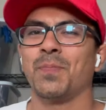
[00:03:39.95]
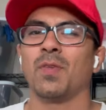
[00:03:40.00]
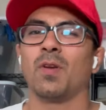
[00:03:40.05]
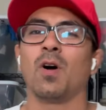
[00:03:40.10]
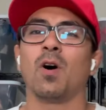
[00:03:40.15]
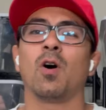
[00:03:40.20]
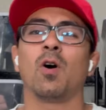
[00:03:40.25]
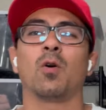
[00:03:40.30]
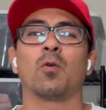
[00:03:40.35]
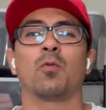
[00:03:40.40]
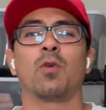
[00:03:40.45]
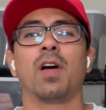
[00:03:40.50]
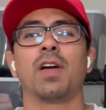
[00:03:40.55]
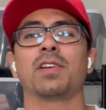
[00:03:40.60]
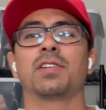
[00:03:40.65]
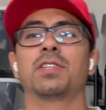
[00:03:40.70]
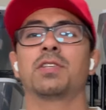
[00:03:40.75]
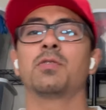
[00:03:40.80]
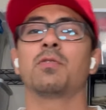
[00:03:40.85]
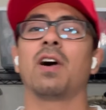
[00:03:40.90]
All
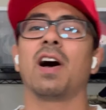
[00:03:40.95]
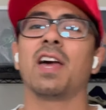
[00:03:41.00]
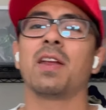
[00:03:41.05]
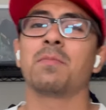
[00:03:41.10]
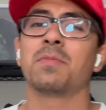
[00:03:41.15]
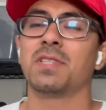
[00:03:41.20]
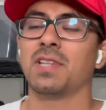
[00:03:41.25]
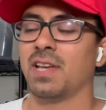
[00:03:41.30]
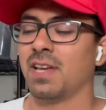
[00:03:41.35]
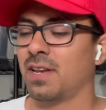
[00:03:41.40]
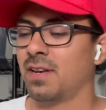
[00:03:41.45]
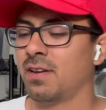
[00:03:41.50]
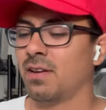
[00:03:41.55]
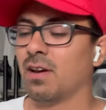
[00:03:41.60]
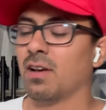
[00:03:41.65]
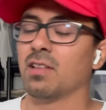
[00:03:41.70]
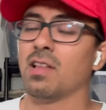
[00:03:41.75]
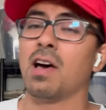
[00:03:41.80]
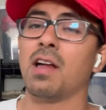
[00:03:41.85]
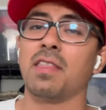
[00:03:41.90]
right, 2 items in.
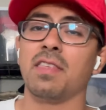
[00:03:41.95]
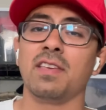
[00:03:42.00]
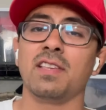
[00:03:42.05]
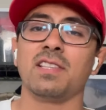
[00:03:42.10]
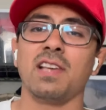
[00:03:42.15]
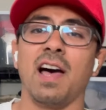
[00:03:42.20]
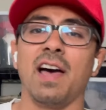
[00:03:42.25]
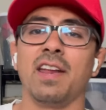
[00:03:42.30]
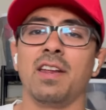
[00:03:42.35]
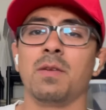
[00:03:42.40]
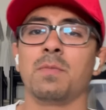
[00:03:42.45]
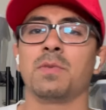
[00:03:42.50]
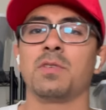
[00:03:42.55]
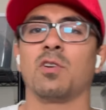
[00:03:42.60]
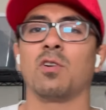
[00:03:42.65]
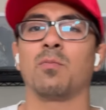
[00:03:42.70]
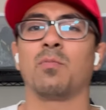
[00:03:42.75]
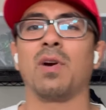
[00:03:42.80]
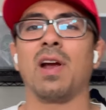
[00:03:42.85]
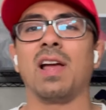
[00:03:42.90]
A lot of these items
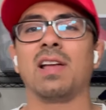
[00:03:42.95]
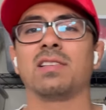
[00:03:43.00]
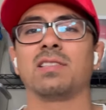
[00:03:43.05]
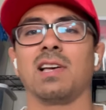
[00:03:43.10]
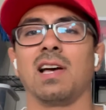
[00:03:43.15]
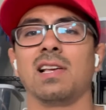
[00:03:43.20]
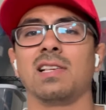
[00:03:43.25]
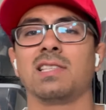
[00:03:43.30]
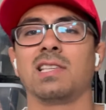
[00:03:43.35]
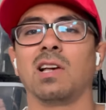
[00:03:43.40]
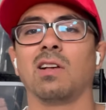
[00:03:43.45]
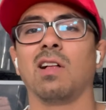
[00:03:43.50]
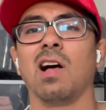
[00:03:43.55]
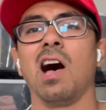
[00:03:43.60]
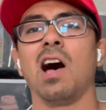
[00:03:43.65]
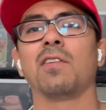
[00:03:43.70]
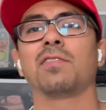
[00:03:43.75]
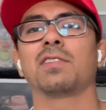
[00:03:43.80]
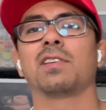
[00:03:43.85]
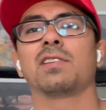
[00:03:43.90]
are brands I sell
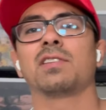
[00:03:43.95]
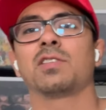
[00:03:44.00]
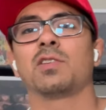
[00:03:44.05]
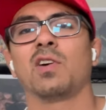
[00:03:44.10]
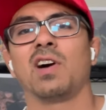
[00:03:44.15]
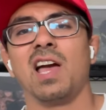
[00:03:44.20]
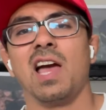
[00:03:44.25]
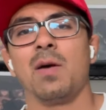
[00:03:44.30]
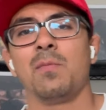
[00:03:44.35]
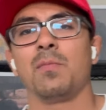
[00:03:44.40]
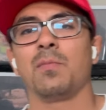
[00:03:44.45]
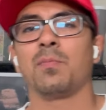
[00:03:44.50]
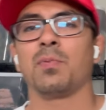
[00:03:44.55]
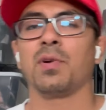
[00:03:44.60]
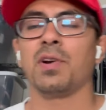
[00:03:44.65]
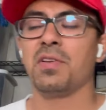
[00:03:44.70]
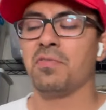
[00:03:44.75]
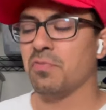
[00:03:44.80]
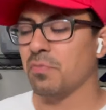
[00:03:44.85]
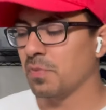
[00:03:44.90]
often, so I am
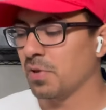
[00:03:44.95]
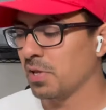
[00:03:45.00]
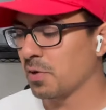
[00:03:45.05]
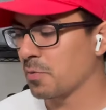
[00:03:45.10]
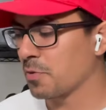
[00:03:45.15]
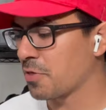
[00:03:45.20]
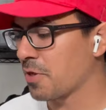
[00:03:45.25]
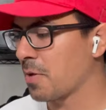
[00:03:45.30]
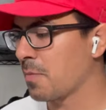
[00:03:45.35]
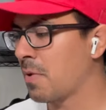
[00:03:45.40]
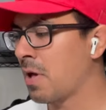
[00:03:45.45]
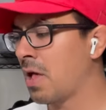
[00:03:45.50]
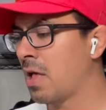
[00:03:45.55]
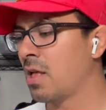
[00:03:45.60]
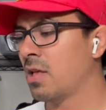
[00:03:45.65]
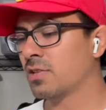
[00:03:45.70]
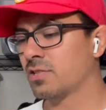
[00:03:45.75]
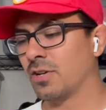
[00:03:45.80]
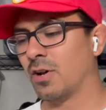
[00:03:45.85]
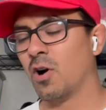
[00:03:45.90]
pretty familiar with them.
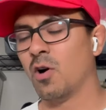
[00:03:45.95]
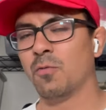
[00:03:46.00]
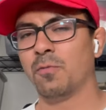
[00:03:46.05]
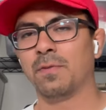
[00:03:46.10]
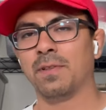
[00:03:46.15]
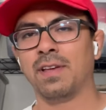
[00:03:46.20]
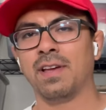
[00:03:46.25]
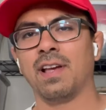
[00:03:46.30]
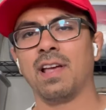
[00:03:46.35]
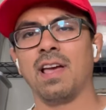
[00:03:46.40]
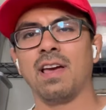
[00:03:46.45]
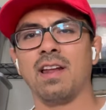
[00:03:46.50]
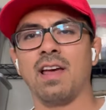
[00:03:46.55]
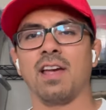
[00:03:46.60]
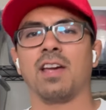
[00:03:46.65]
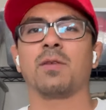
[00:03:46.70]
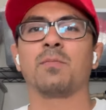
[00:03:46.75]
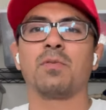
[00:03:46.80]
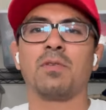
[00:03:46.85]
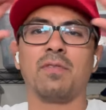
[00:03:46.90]
So hopefully, again, I
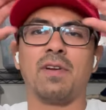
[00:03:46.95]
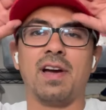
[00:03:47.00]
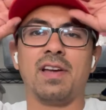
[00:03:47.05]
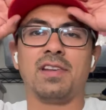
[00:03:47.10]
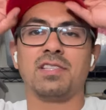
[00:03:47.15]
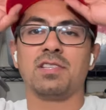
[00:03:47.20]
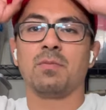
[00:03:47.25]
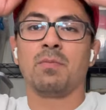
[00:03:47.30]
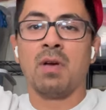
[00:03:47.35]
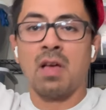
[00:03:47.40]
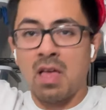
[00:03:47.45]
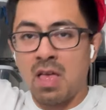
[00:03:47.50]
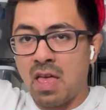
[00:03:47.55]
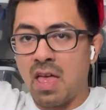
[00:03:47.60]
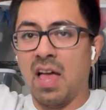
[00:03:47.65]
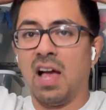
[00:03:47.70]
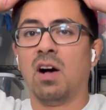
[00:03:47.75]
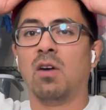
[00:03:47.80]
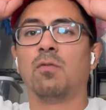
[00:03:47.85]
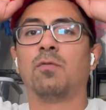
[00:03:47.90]
can provide some
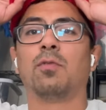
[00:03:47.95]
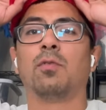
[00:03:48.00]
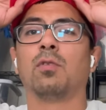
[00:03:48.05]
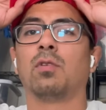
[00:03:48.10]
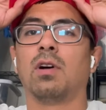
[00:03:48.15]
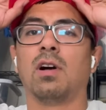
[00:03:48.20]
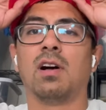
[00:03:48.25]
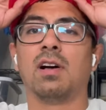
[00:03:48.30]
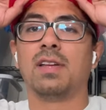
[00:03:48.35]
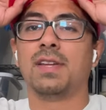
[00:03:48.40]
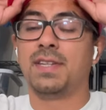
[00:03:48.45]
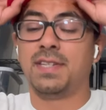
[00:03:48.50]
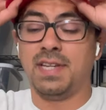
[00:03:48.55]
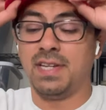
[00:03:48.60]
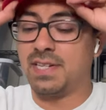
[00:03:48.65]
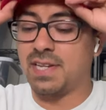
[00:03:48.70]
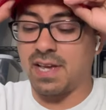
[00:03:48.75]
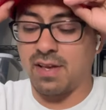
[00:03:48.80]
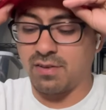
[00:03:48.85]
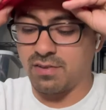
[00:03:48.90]
helpful
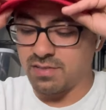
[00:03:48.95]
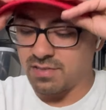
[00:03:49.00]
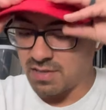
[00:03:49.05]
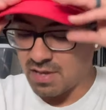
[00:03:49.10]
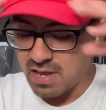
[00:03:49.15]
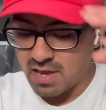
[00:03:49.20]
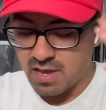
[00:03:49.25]
details.